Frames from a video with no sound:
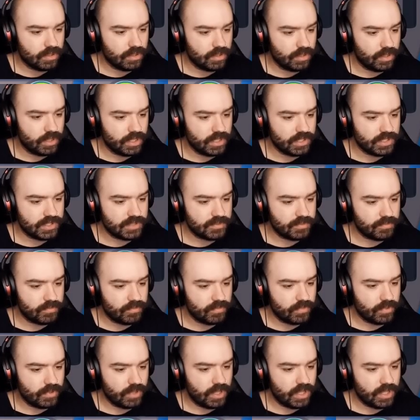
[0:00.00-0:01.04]
Let's
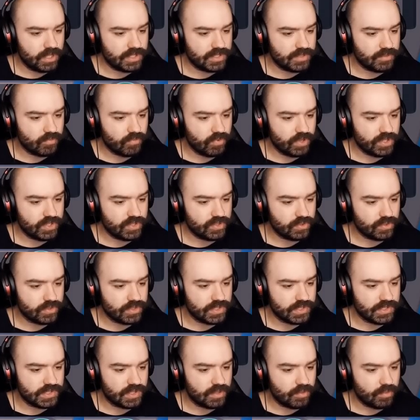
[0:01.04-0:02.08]
get some
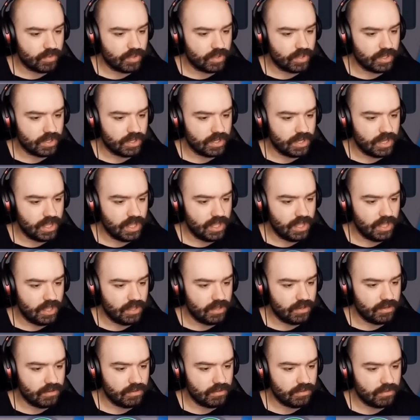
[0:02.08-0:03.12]
resources that we're gonna
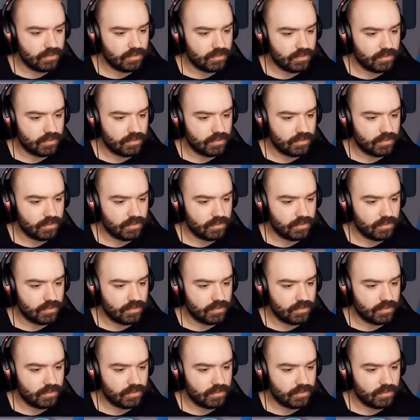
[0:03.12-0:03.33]
need.